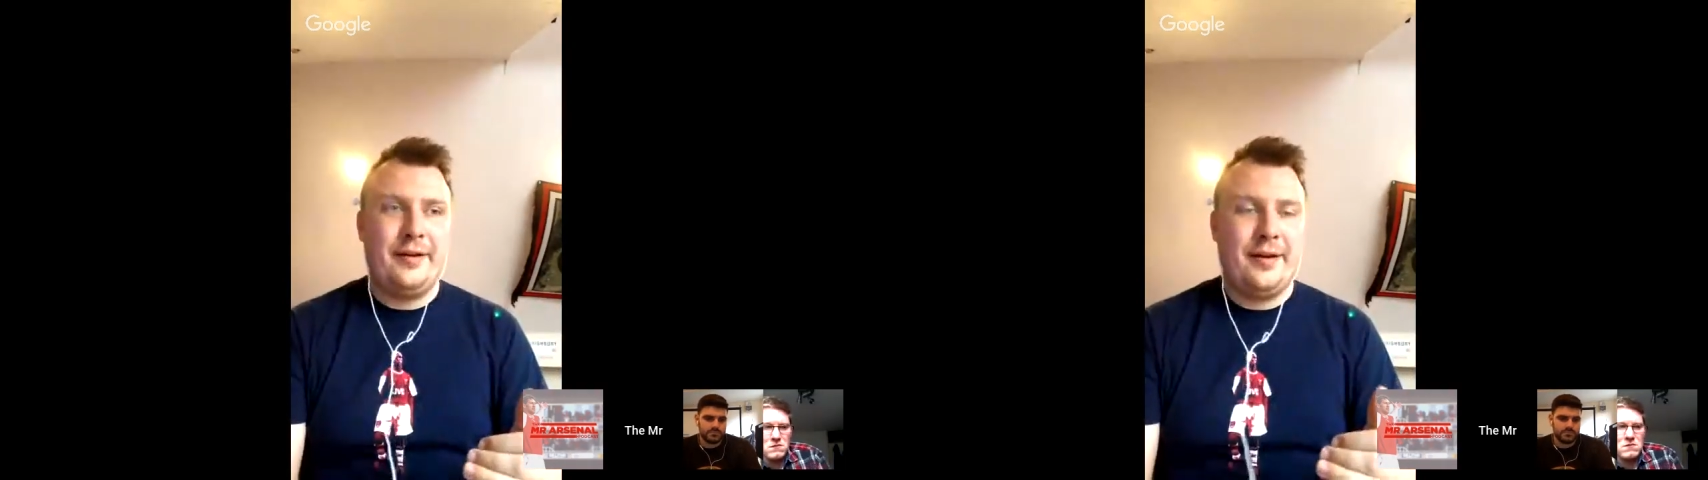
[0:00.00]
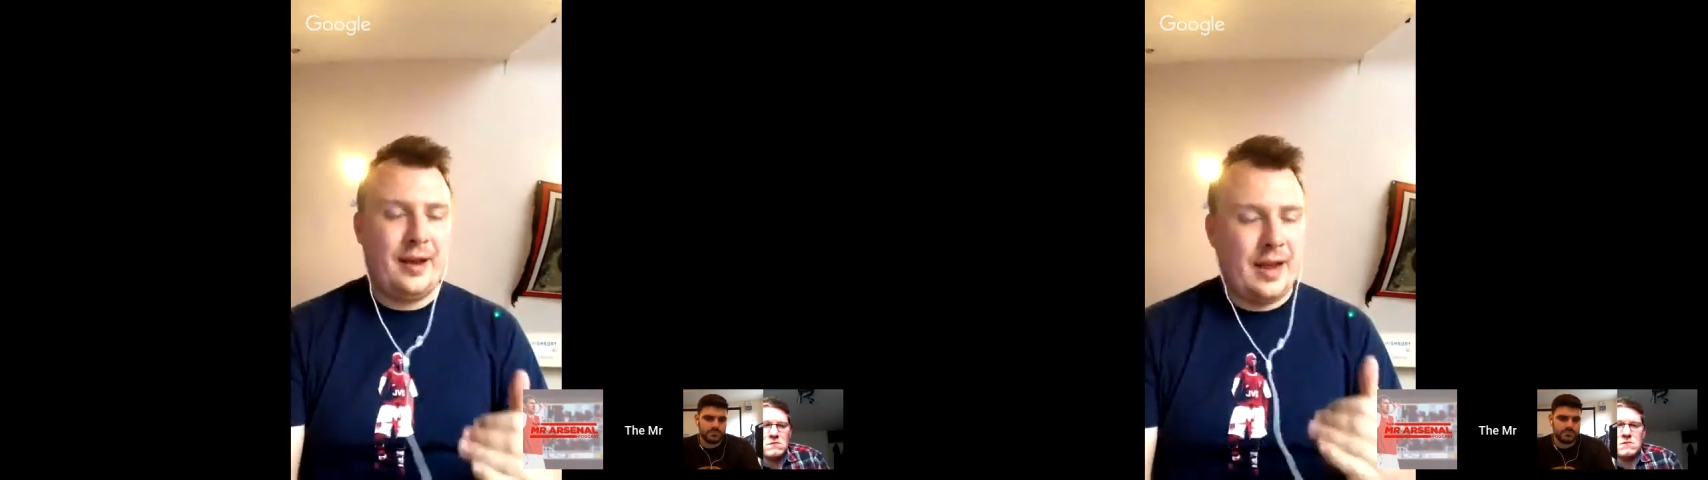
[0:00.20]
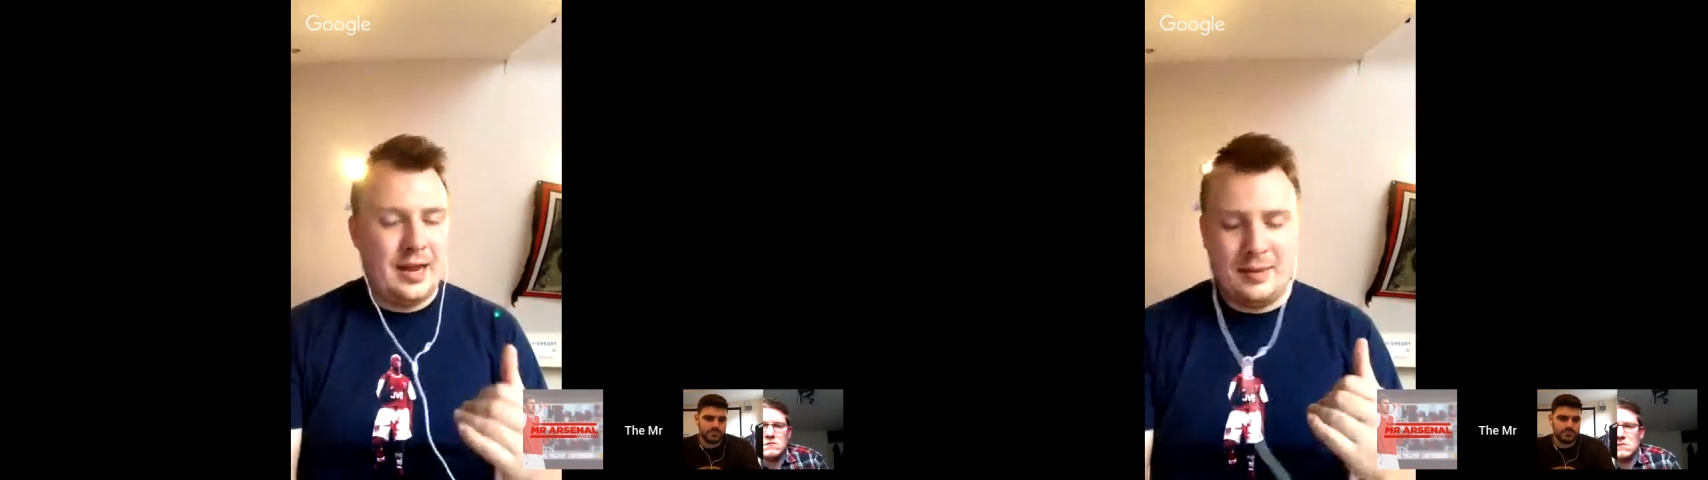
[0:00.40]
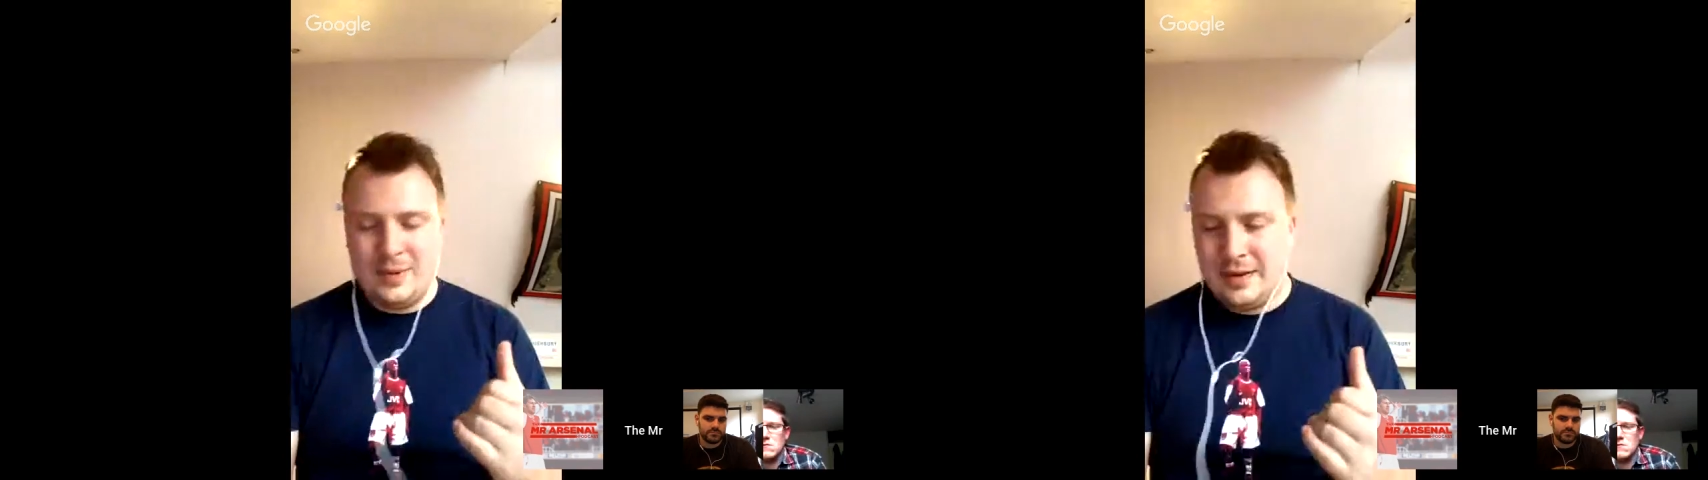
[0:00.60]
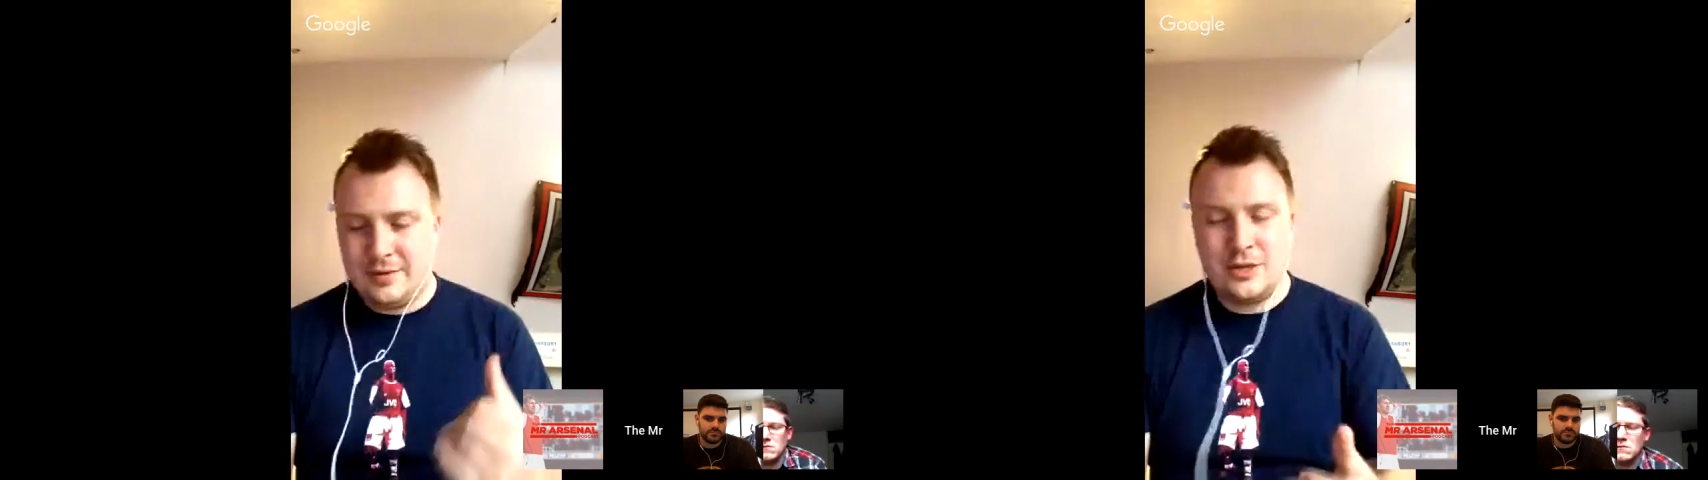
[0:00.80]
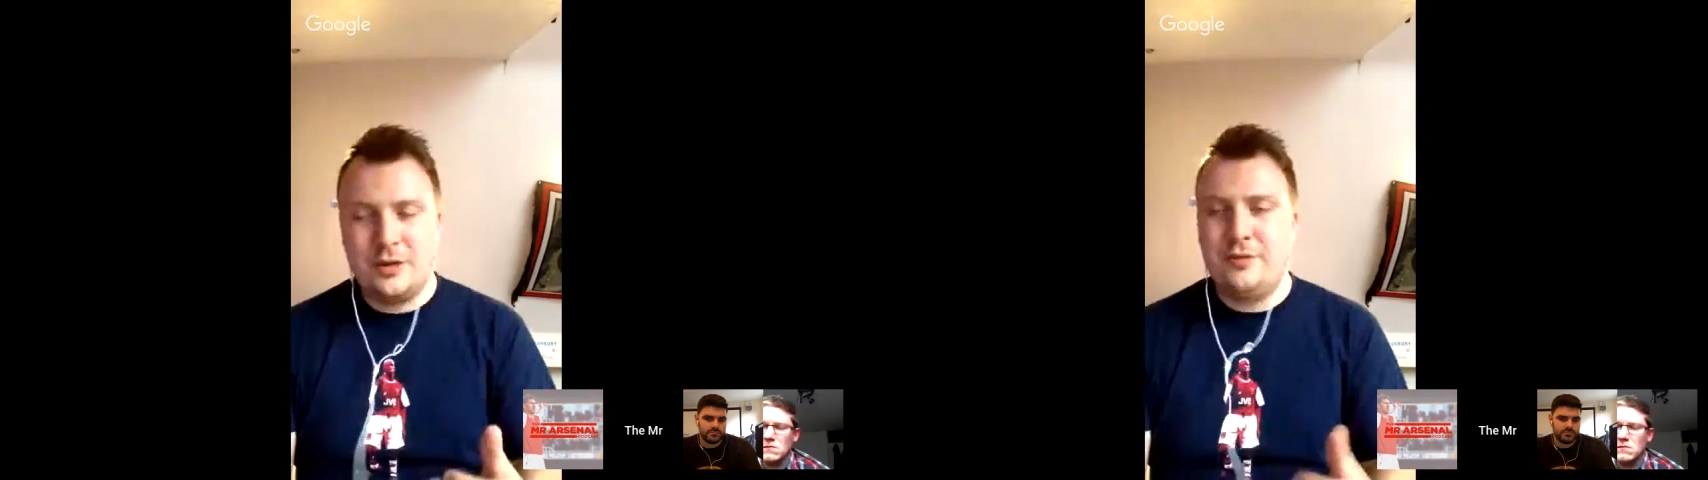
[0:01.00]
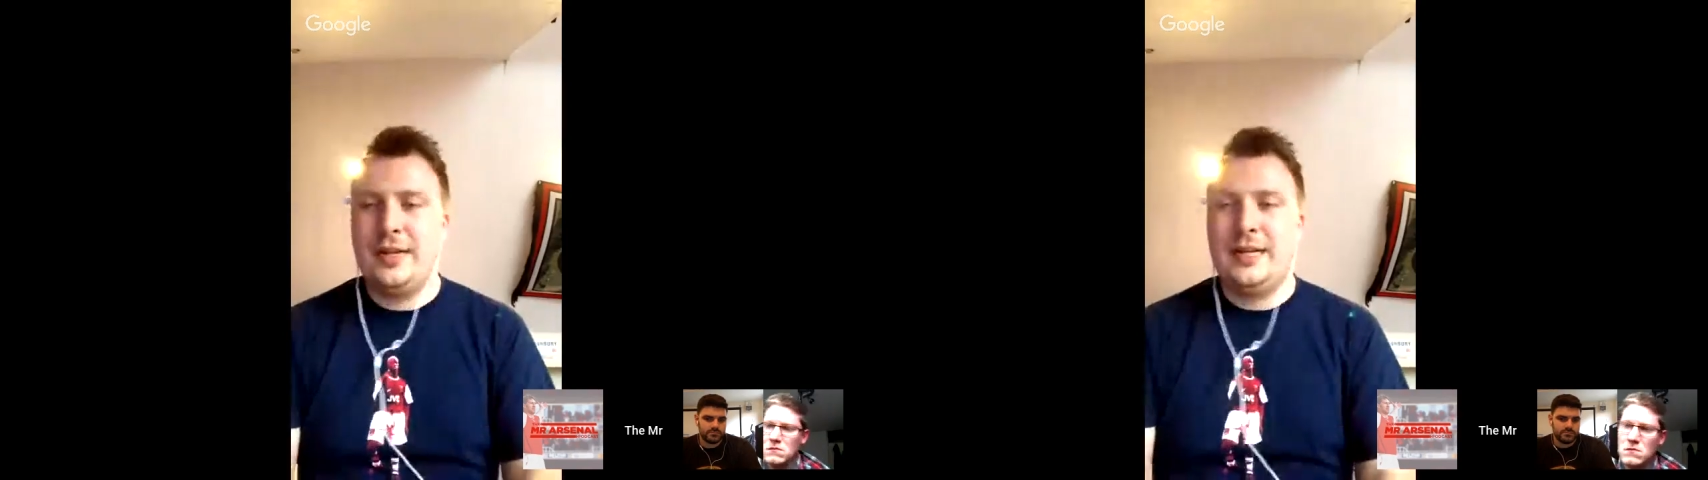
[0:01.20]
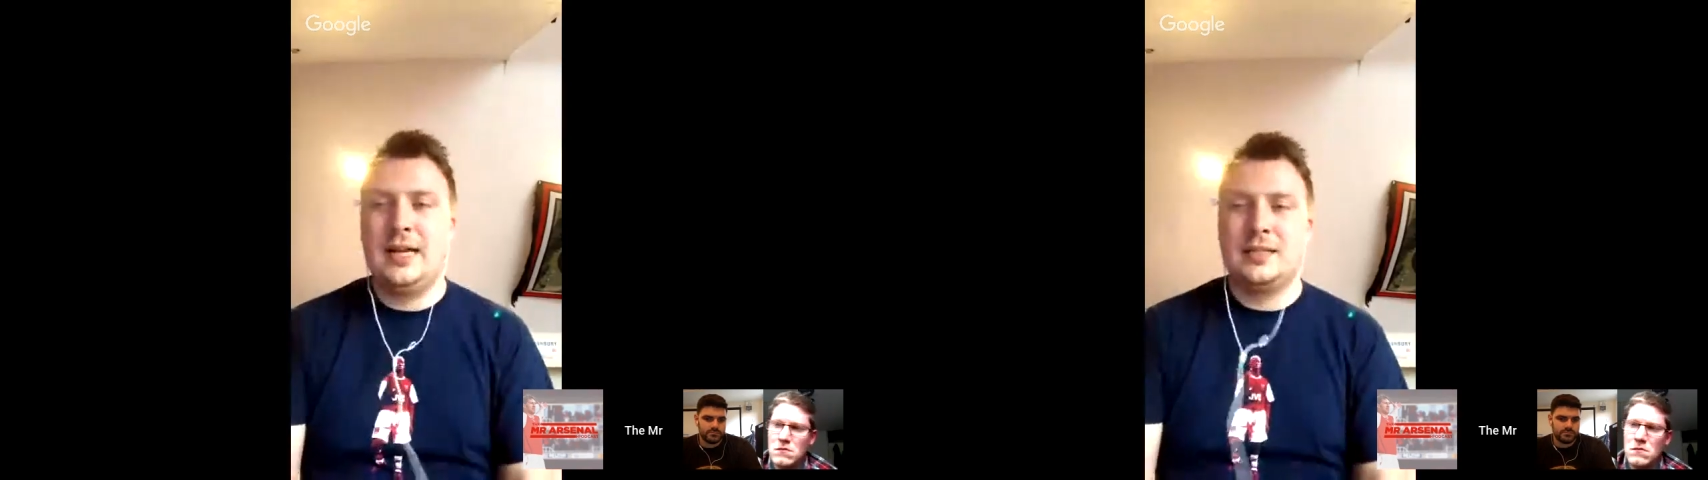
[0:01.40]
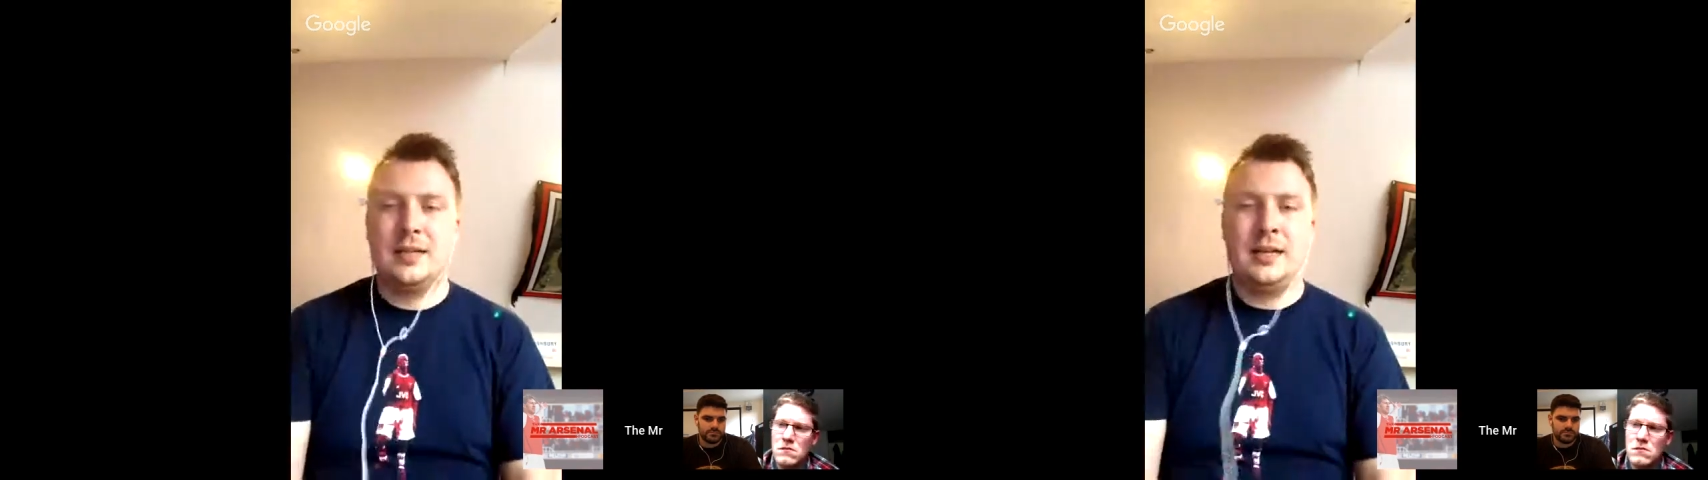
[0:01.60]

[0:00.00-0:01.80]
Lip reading: and it'll be another 2-3 years. And